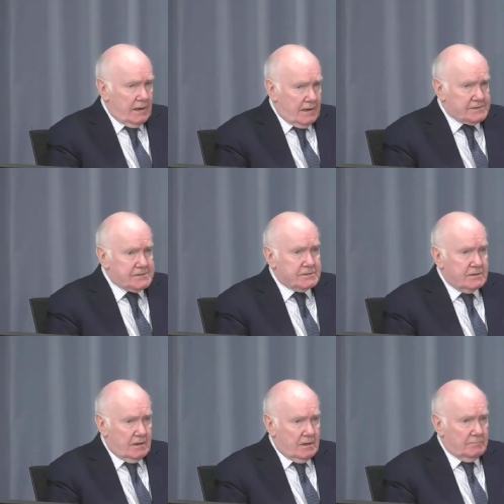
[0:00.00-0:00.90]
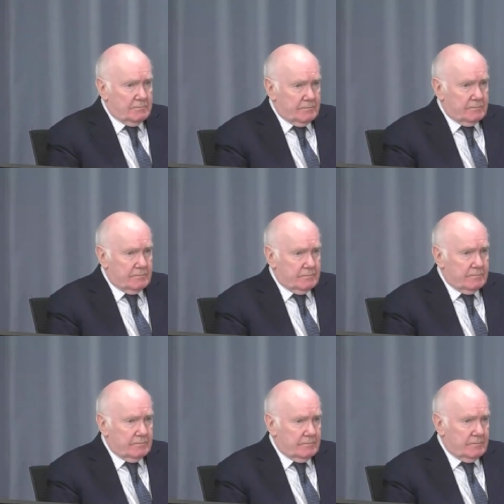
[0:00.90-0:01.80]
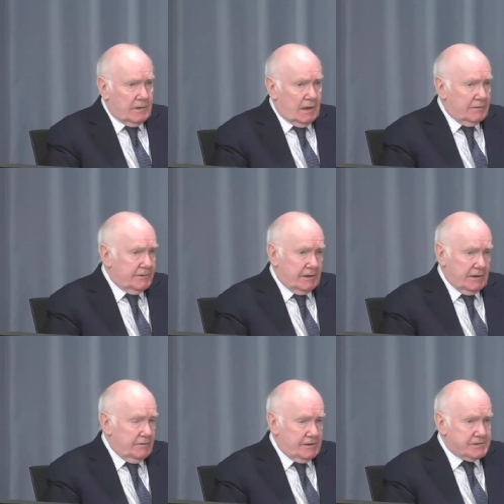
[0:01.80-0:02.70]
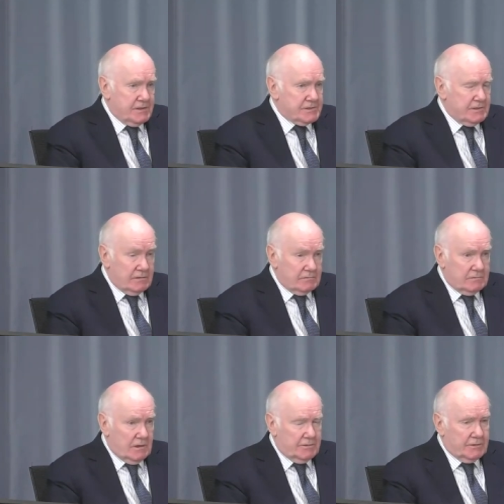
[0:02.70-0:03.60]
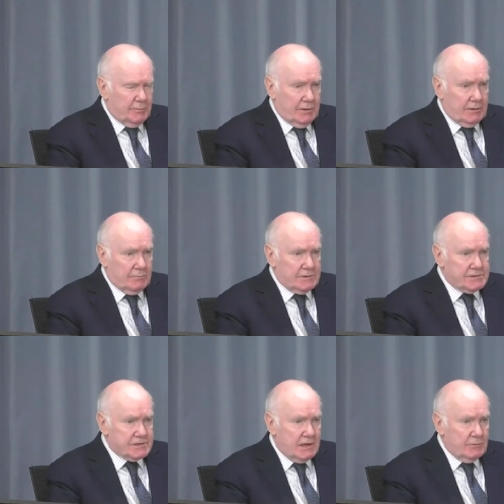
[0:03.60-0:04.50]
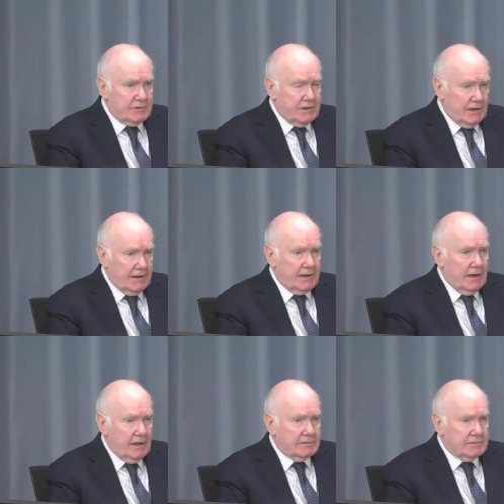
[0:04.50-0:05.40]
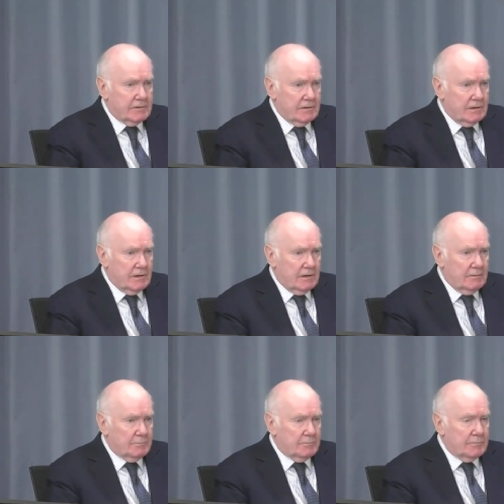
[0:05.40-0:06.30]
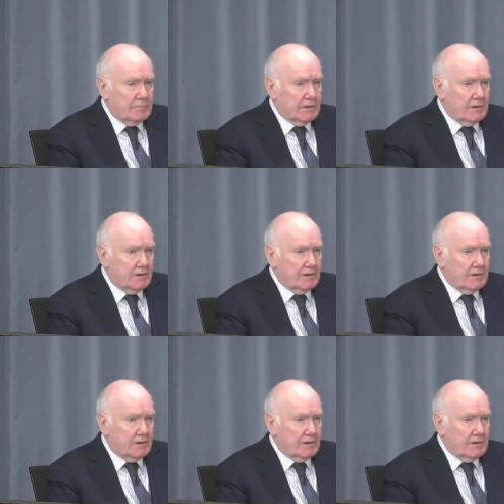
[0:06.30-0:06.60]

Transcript: Yes, um, I think in this, as in other departments, I would delegate um,